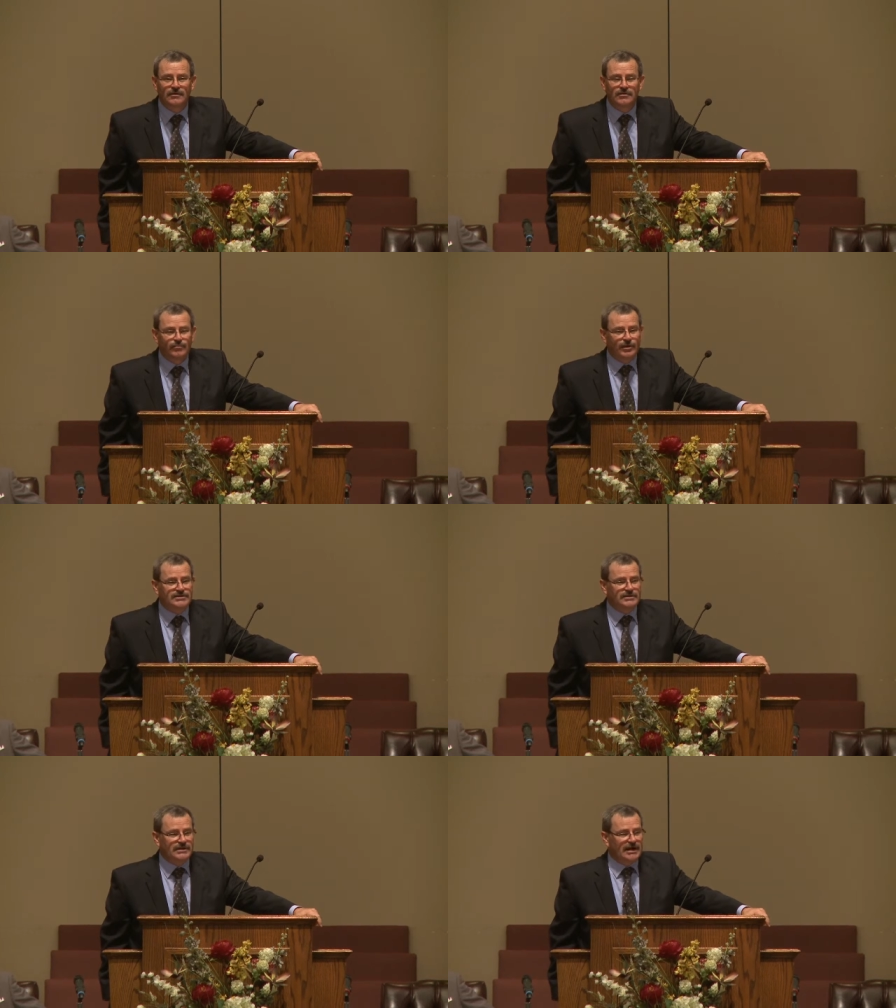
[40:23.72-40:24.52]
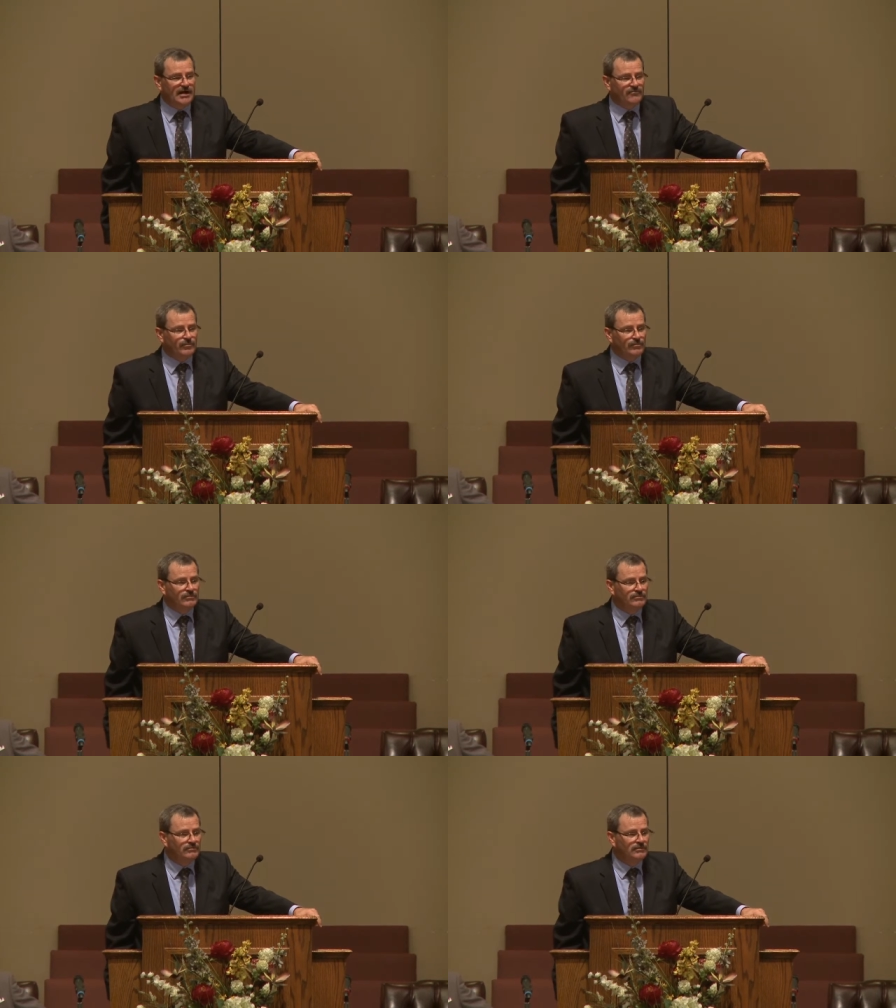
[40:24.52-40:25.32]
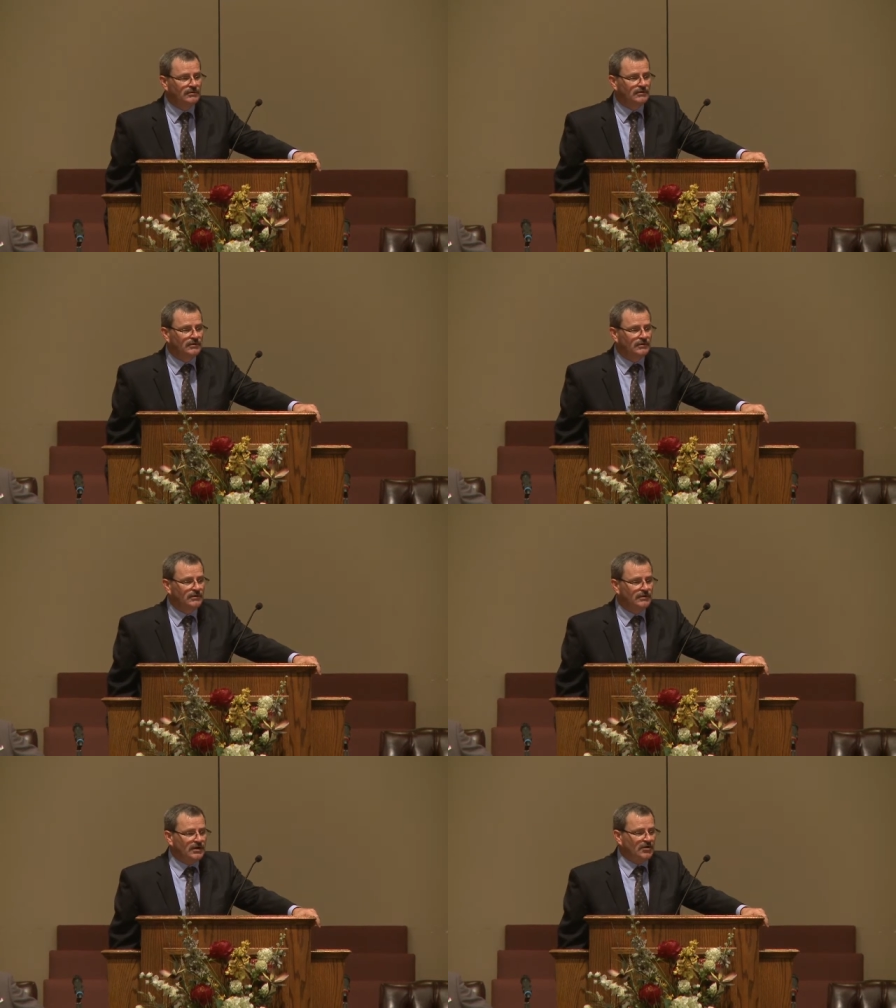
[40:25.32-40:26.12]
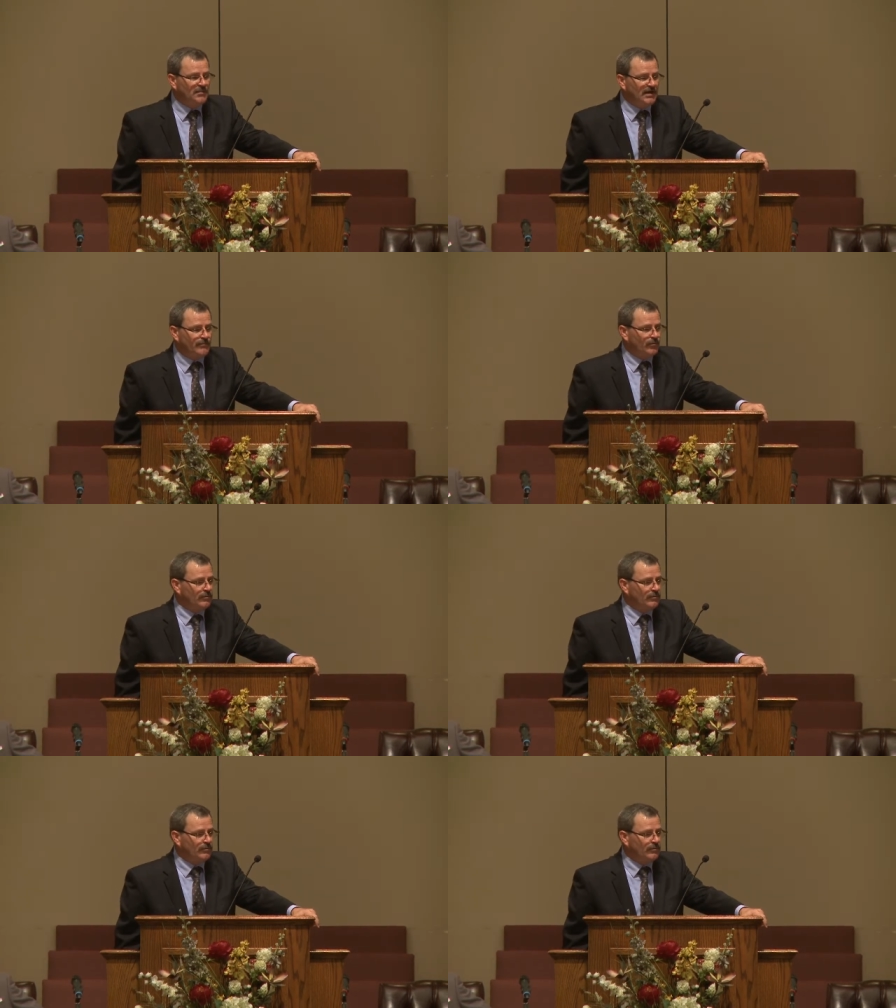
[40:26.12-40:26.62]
Preaching the gospel. Young people.